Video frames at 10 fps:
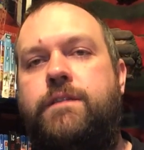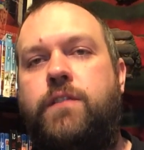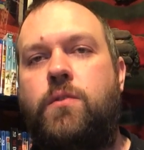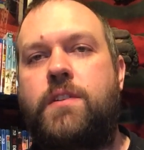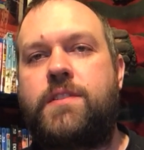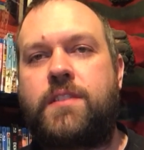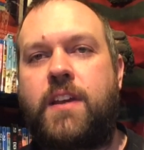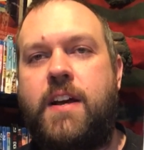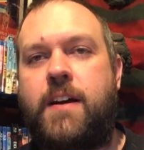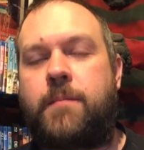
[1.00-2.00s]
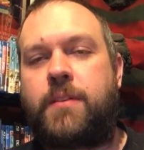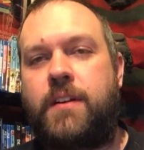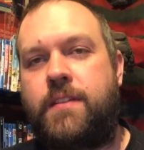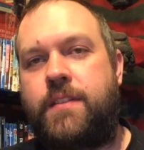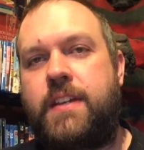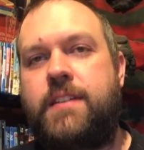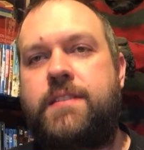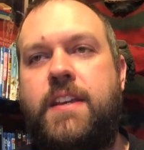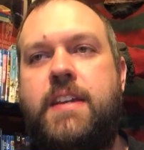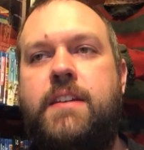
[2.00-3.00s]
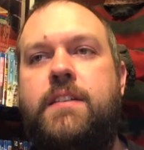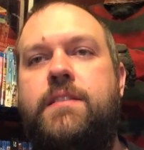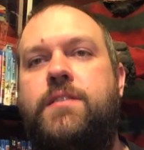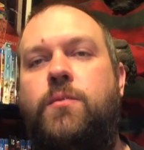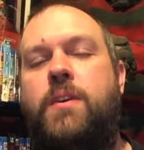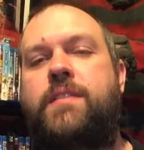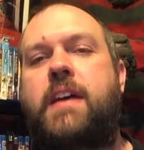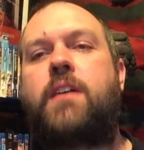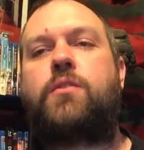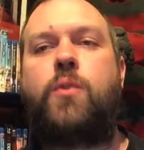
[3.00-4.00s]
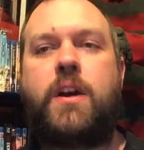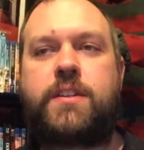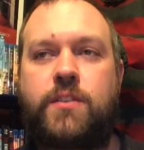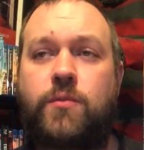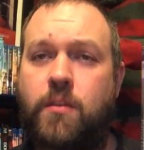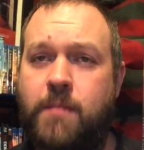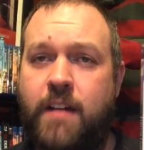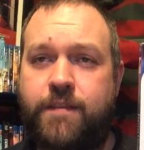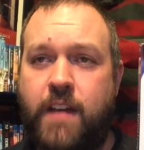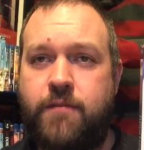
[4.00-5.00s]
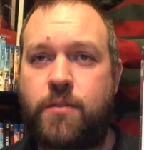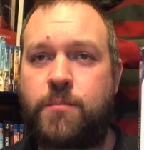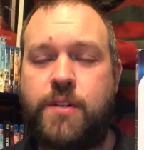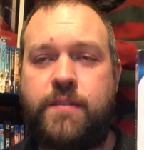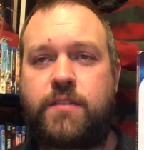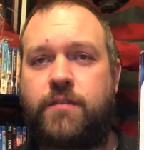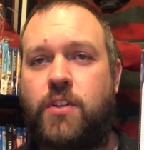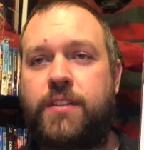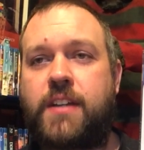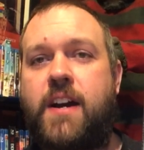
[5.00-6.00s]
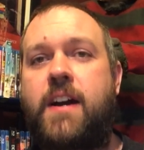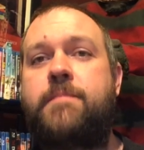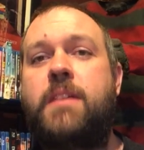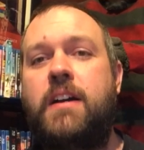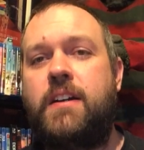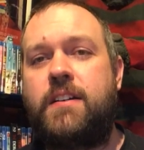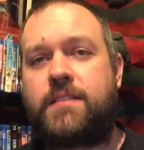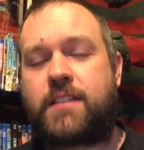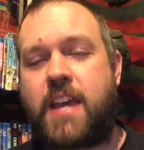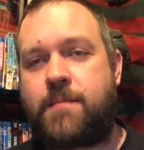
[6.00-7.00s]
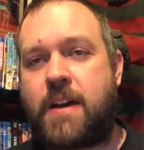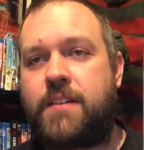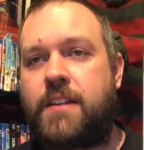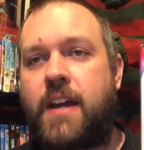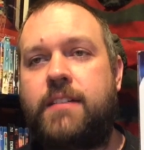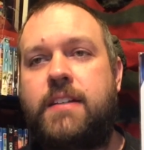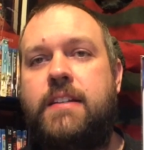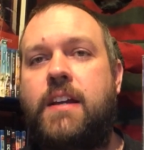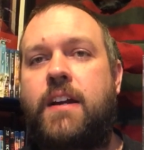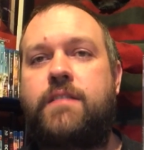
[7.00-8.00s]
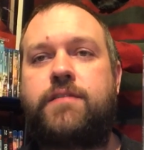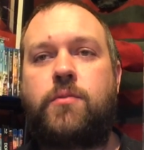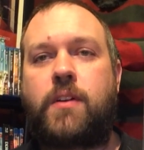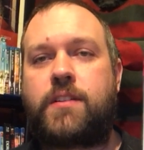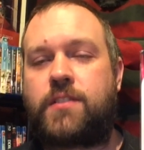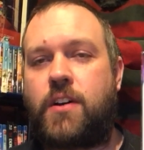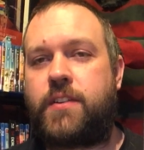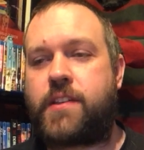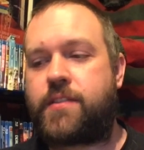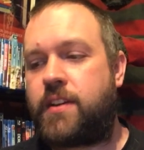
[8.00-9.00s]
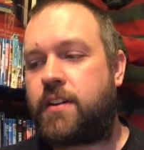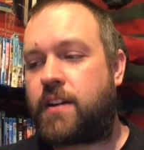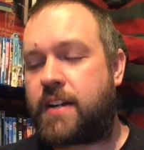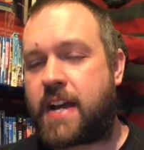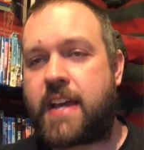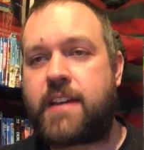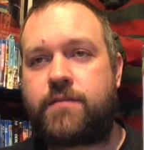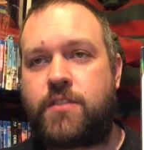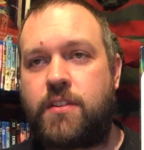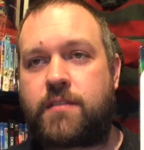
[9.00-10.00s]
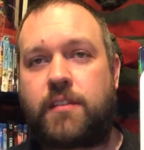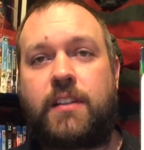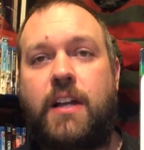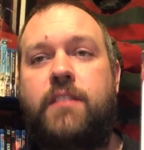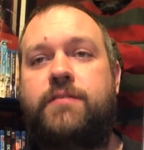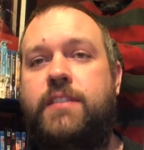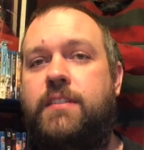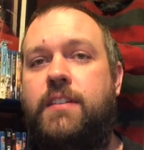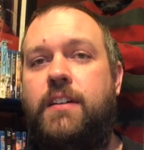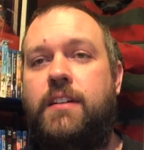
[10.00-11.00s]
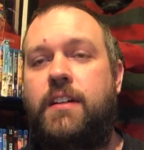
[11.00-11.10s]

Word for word: Forrest Gump. This is, without question, one of my favorite movies of all time. This came out in 1994. I saw it in the theater, and I have just loved it